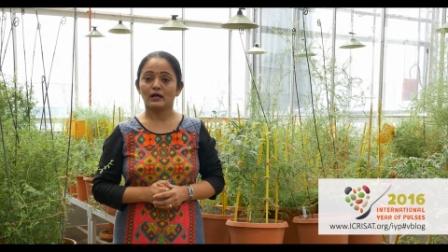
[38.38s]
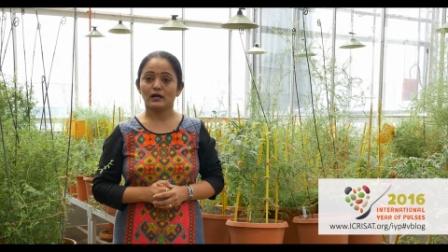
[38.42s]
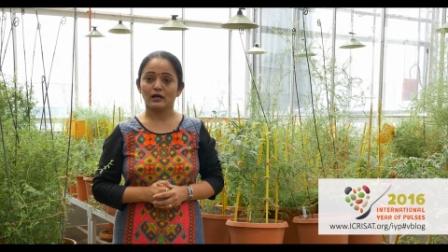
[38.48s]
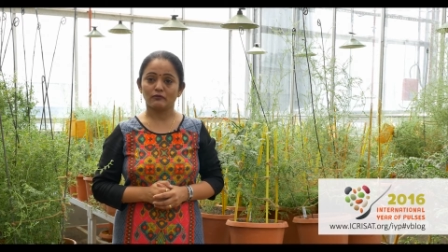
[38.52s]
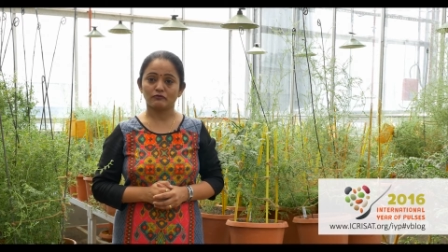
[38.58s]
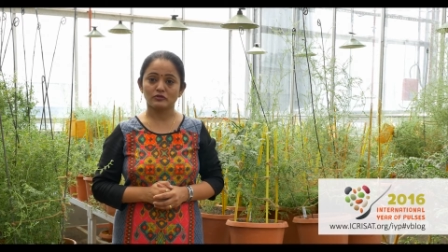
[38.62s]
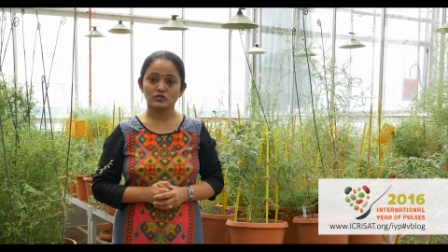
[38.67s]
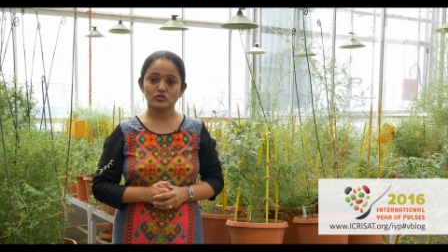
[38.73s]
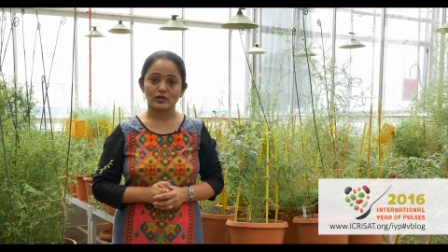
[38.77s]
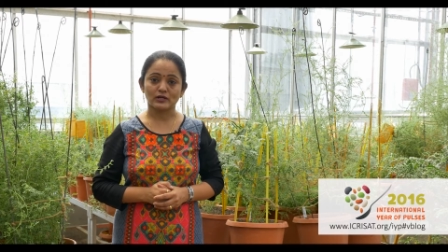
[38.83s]

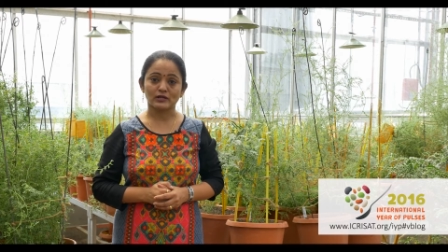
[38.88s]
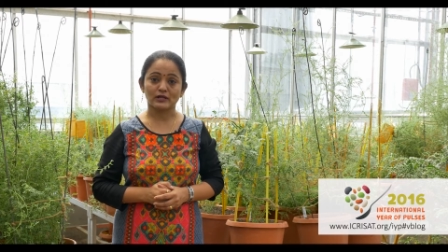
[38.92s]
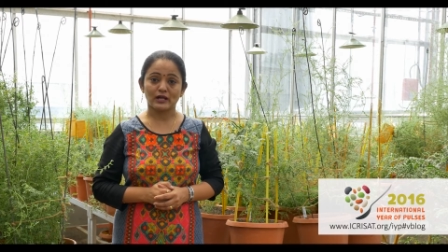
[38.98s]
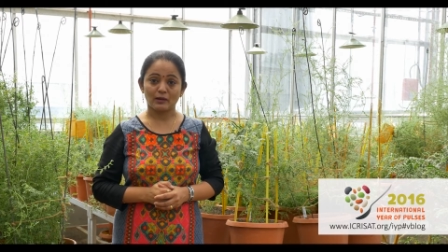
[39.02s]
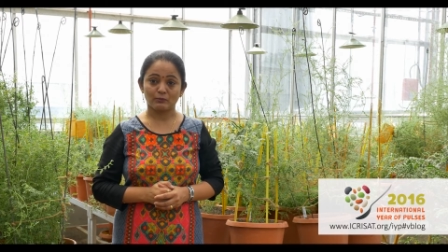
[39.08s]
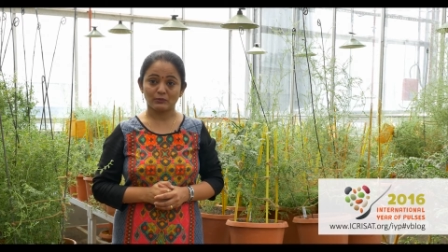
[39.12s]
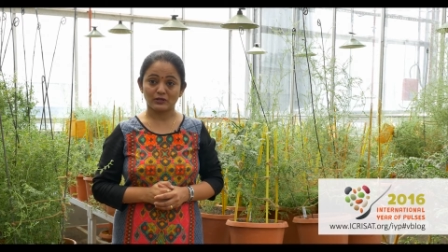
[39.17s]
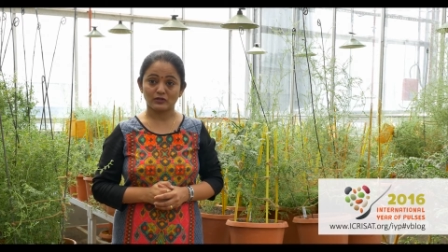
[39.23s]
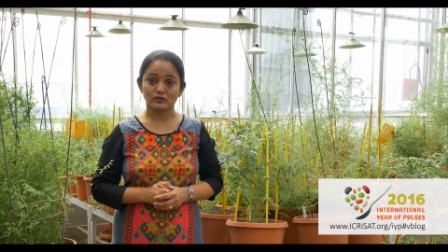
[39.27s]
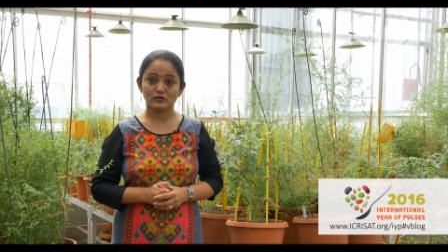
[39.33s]
which are
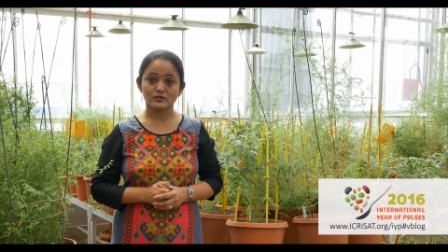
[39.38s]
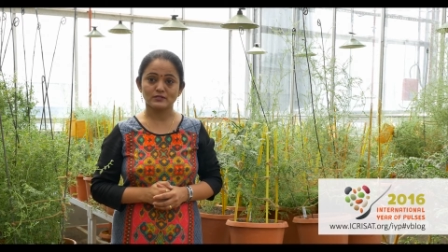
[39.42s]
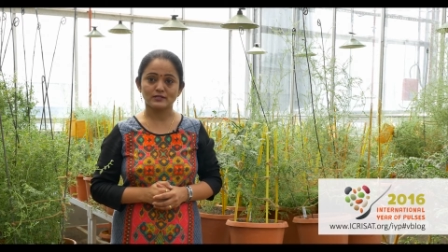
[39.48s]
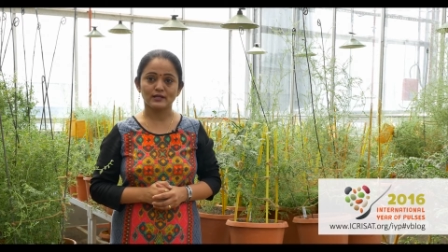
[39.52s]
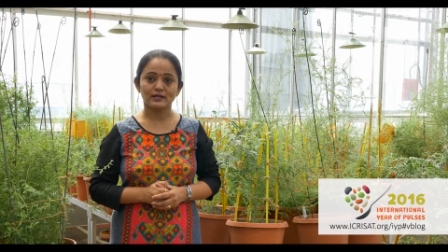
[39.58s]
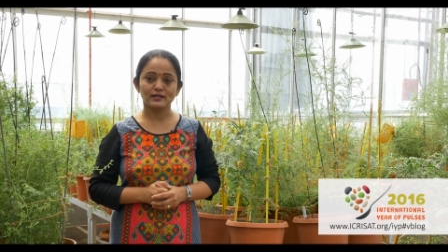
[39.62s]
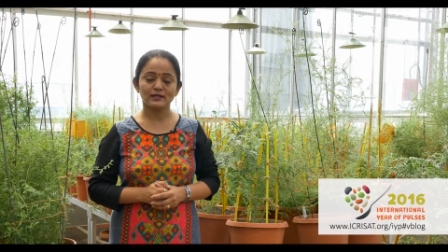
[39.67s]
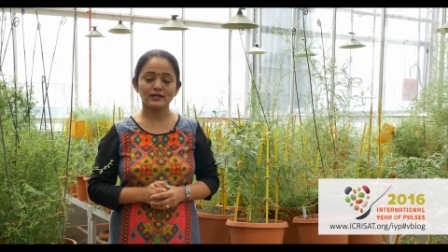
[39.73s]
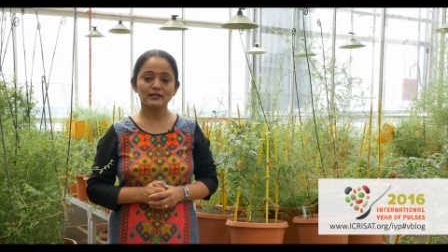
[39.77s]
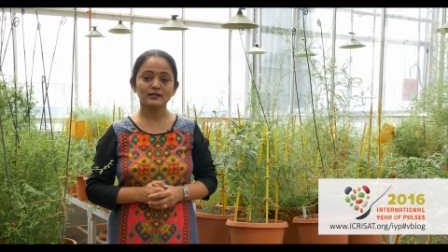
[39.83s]
climate
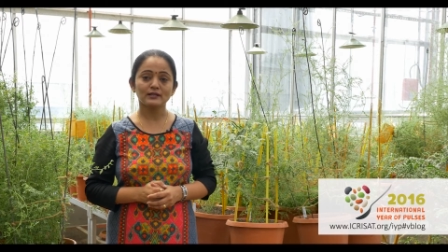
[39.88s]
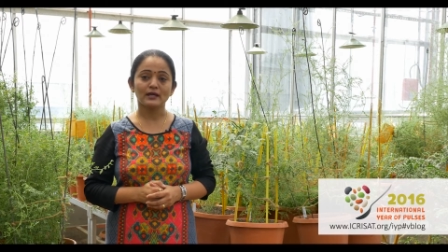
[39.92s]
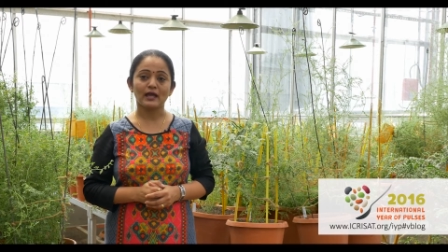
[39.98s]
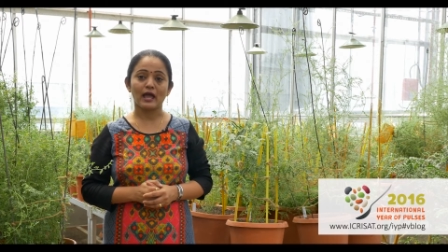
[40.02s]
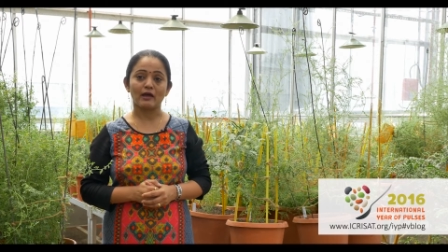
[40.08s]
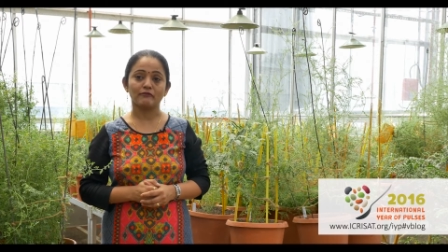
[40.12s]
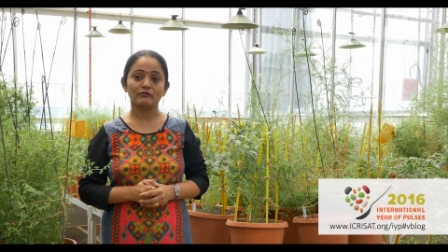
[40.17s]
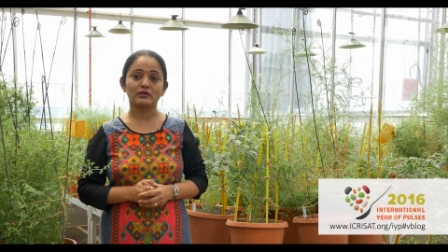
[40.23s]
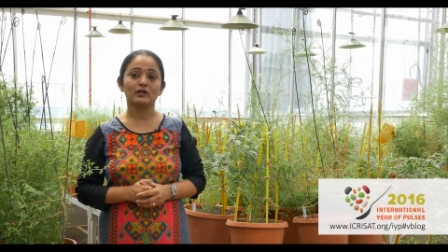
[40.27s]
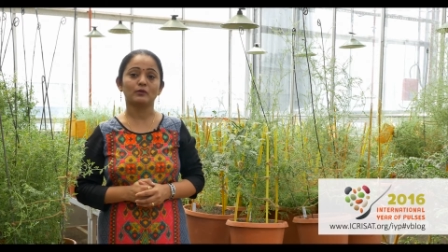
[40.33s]
resilient,
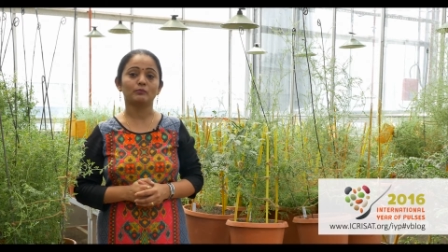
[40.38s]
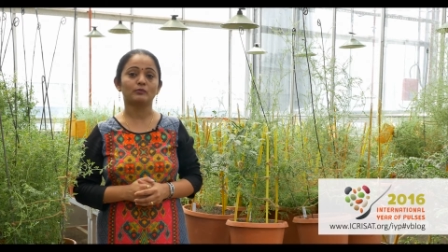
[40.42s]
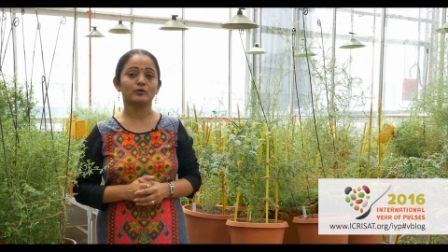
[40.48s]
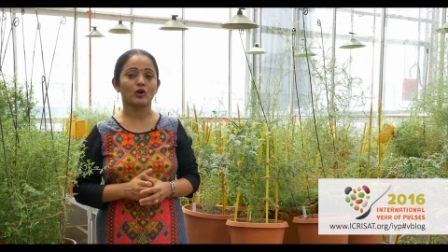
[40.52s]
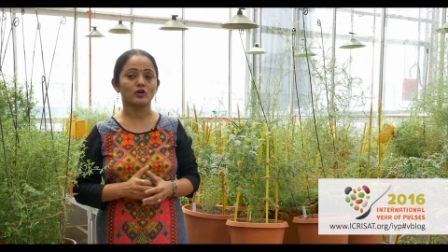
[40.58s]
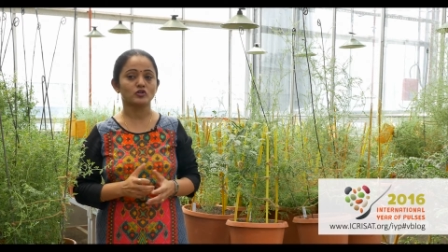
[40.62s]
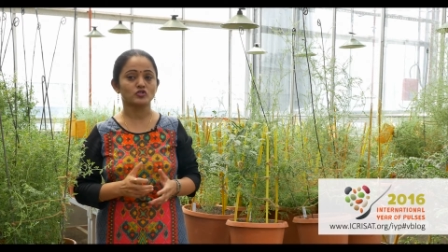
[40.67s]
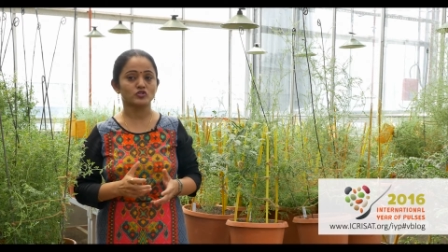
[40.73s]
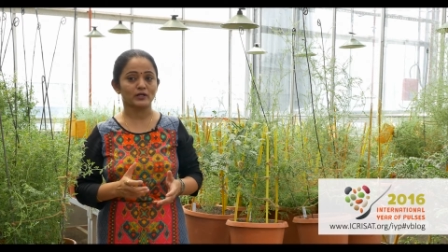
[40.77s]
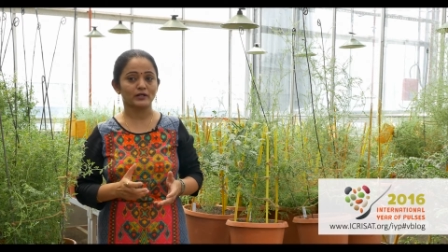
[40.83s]
having a
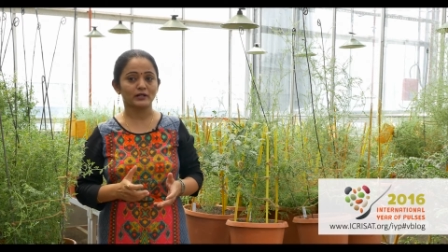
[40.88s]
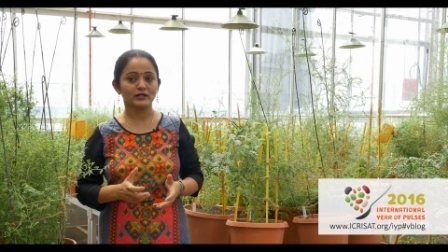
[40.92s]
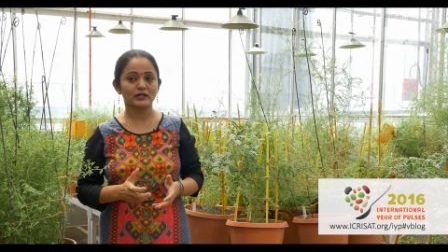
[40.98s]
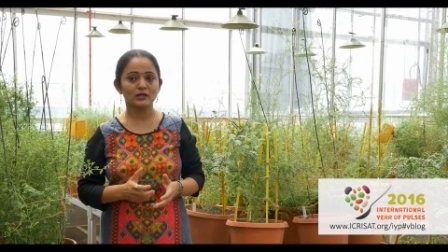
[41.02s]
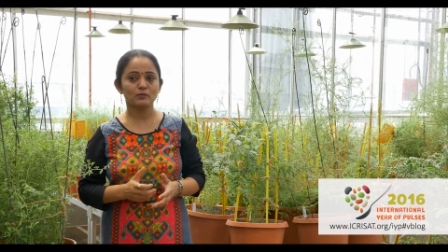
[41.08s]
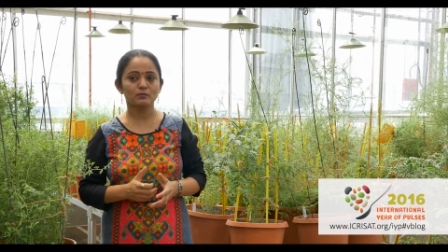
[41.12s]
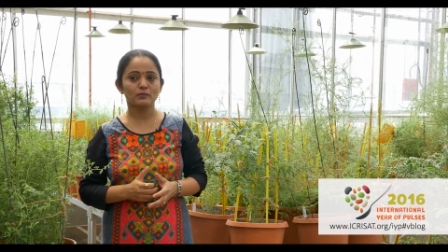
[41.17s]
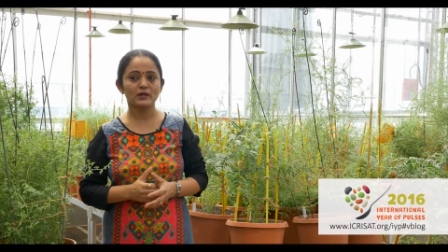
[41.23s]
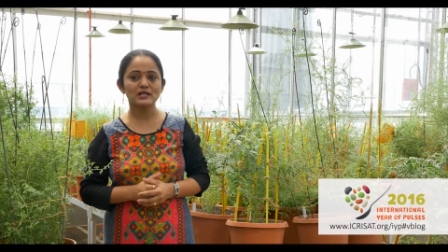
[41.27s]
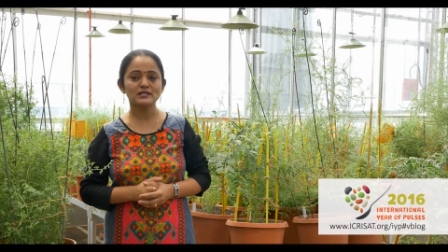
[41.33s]
broad
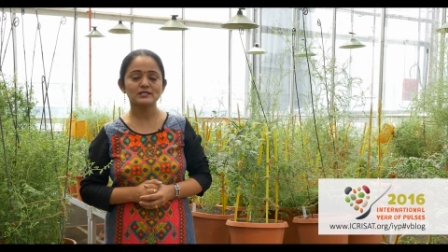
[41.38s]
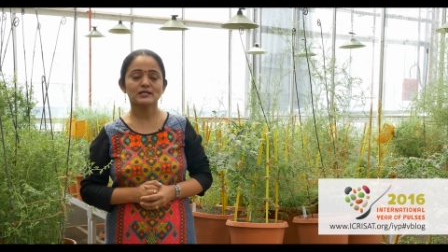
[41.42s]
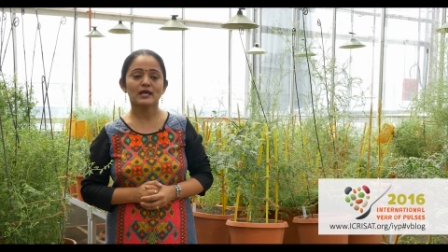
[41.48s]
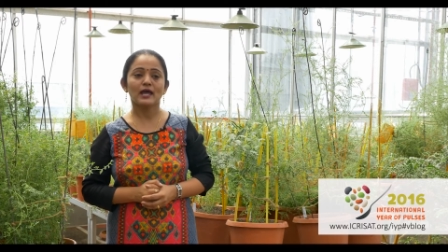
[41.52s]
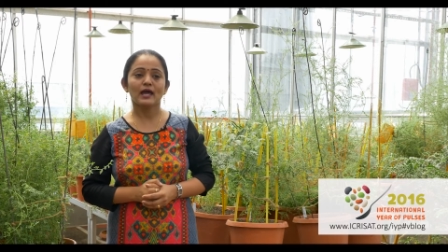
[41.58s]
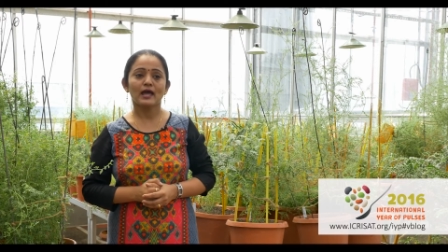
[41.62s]
genetic base,